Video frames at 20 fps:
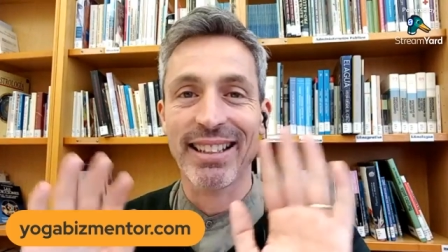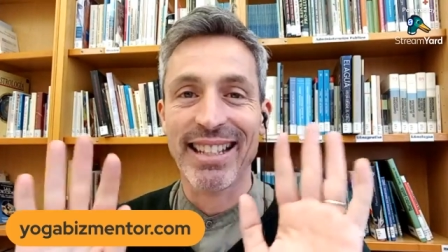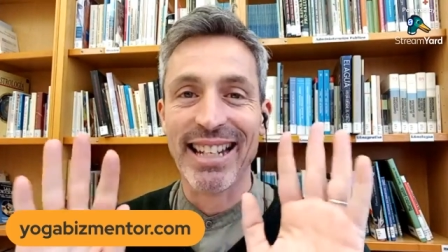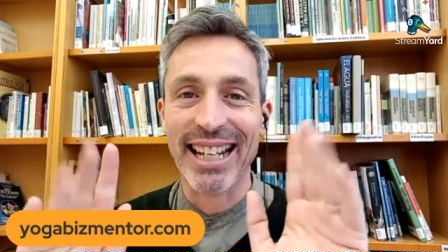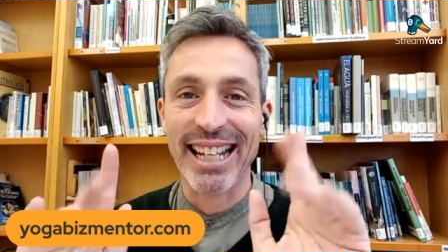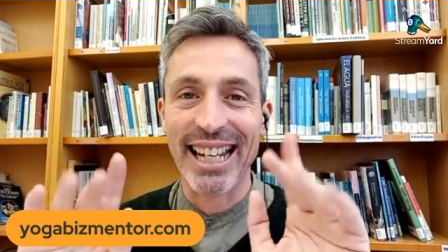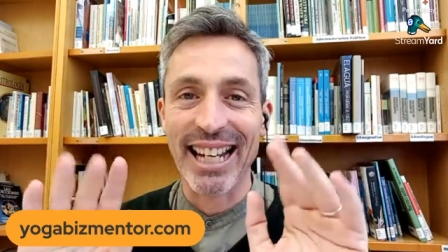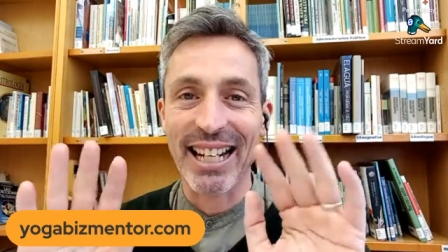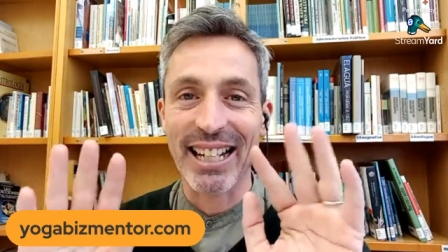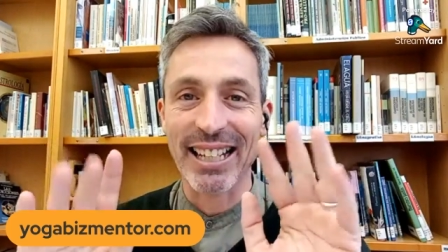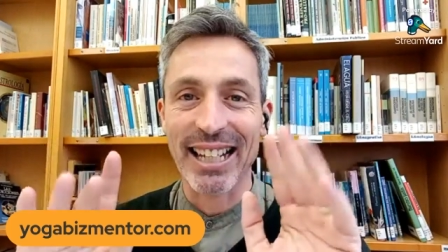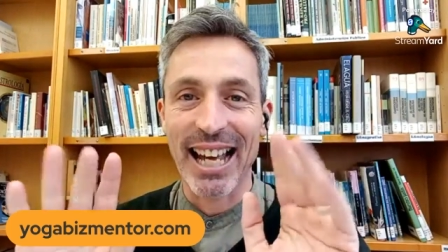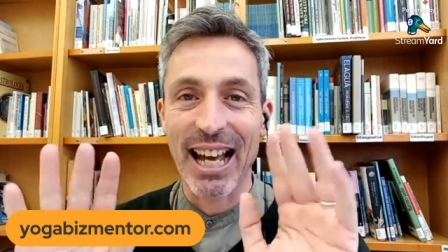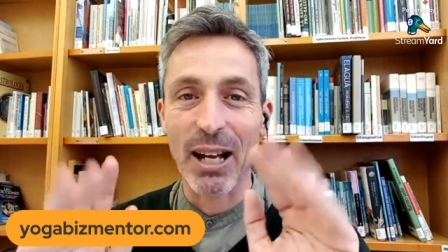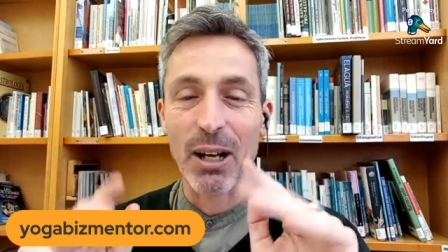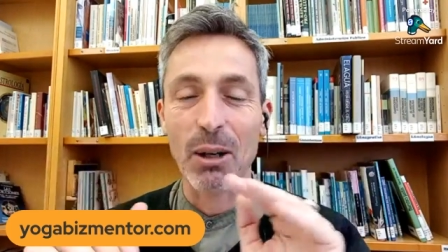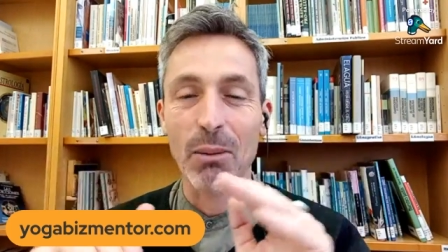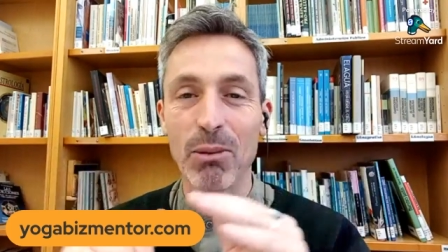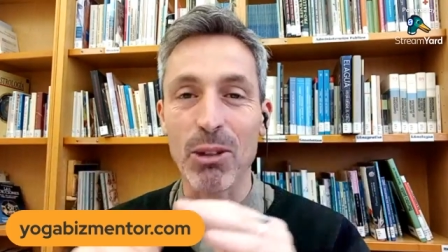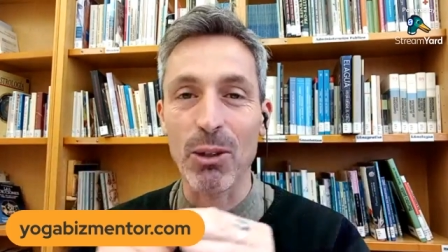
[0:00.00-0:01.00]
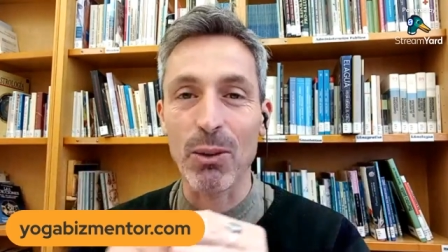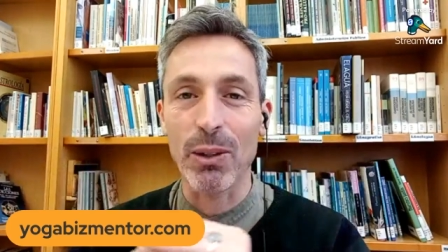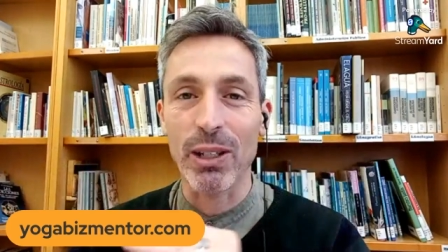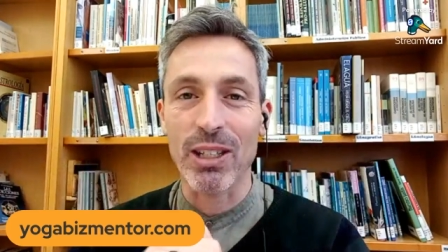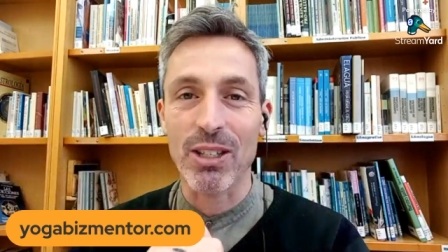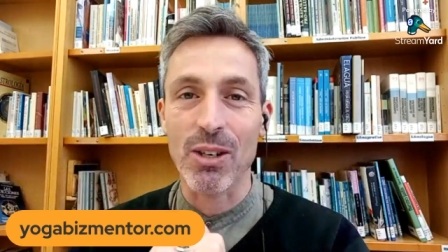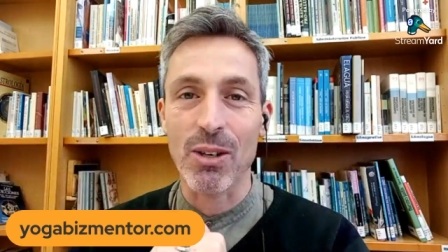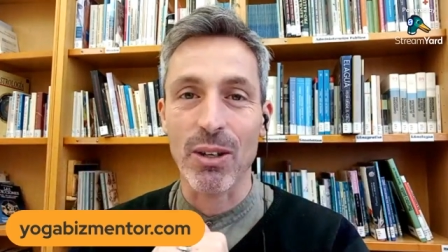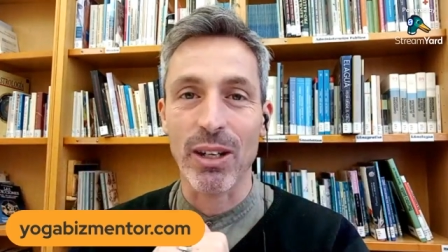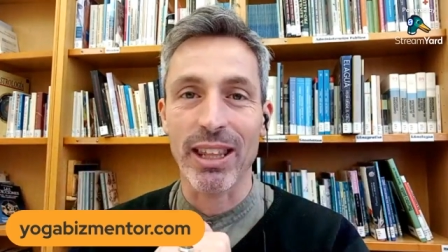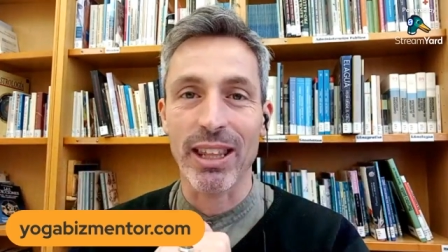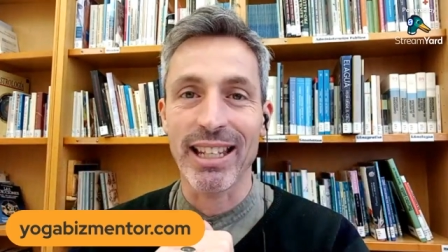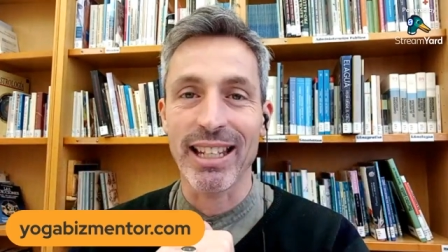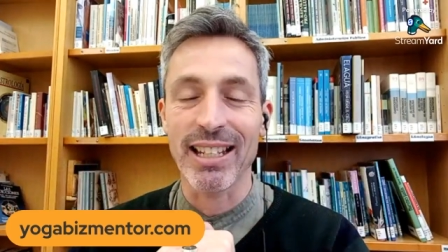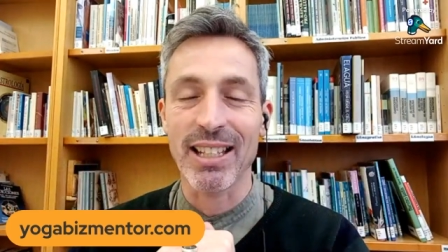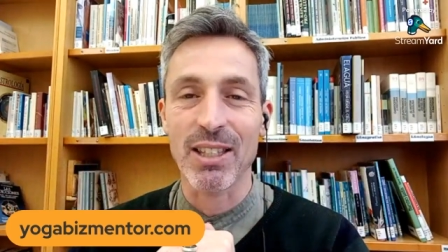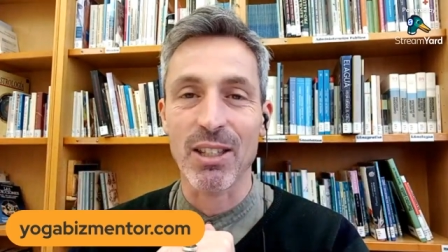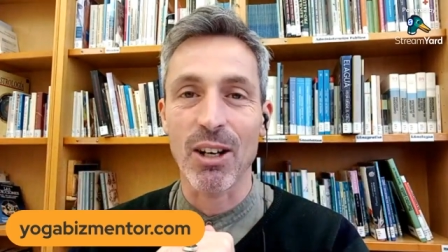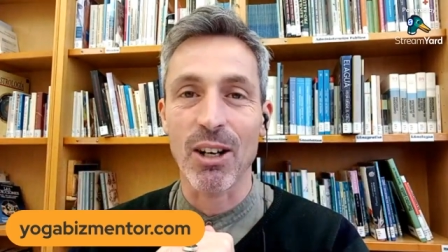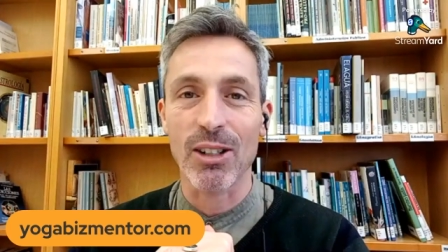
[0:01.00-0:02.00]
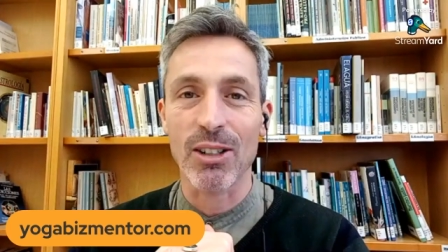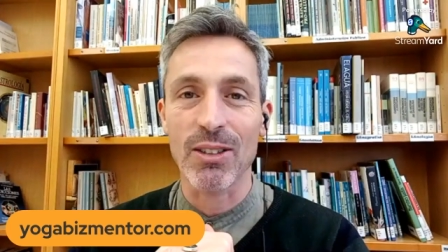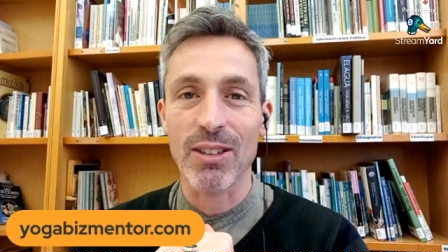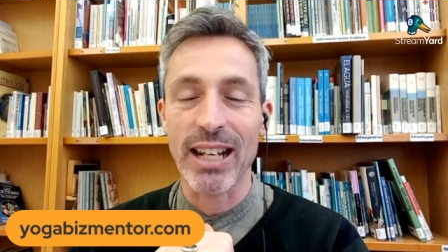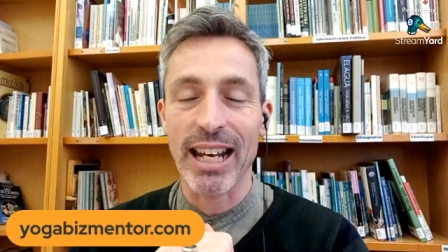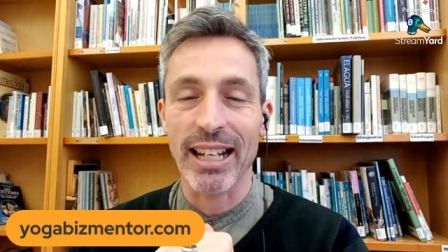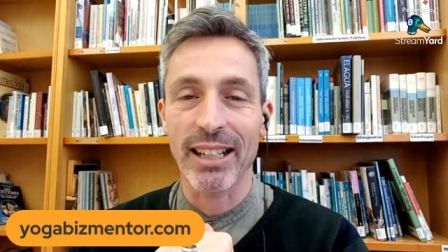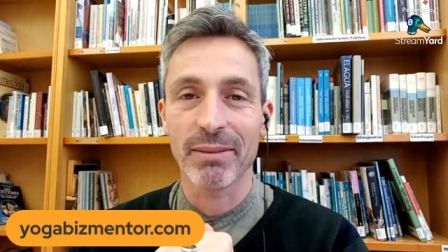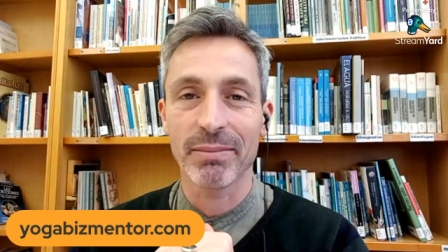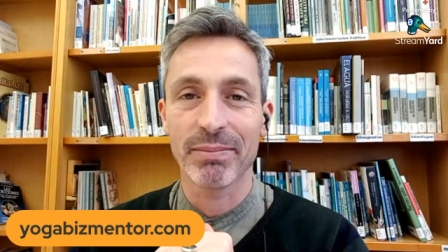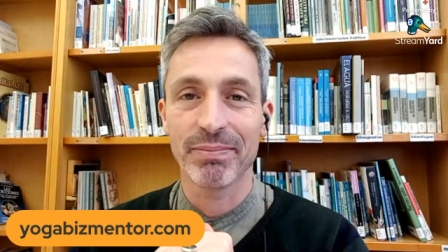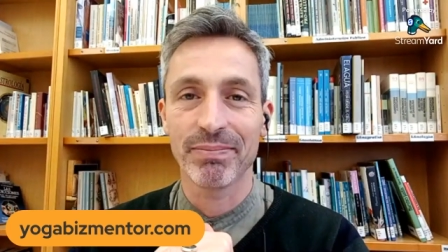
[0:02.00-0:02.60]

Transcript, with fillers: Take care. I hope you enjoyed this talk today.